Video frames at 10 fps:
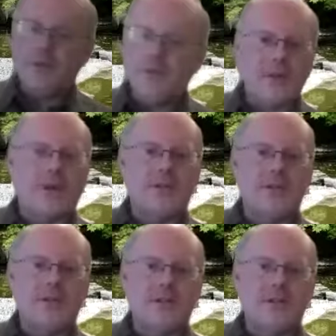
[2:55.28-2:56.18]
thing about
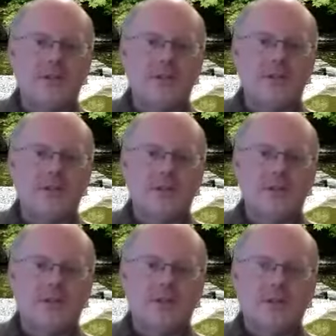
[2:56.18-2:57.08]
this
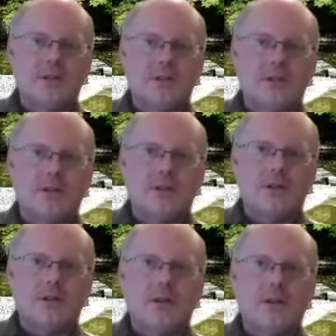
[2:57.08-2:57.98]
is
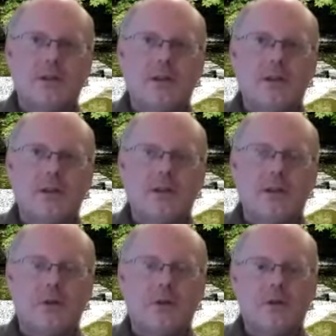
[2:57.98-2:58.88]

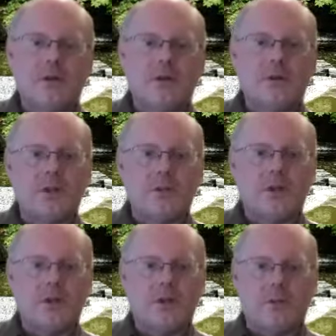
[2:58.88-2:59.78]
the learning to do
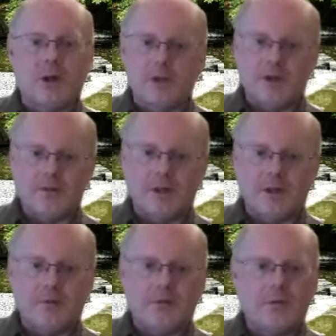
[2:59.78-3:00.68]
something in a way you haven't done
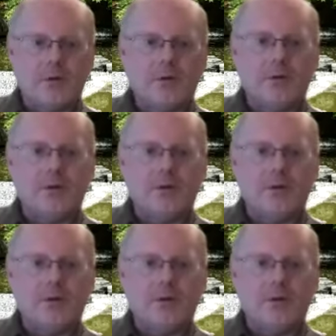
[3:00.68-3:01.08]
it before.